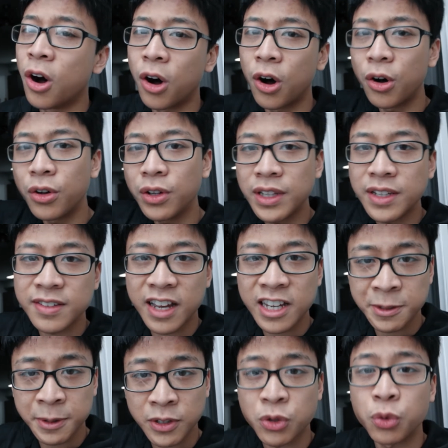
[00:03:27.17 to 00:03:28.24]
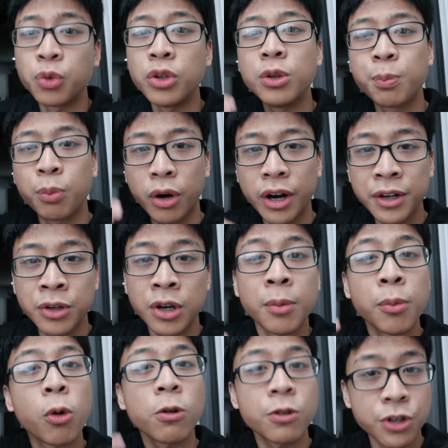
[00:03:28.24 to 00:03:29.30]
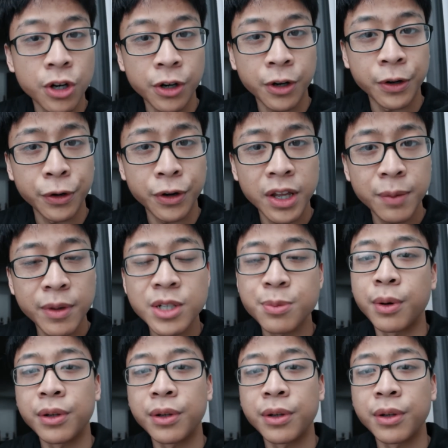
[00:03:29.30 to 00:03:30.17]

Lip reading: All of these aspects will brighten up or darken your image,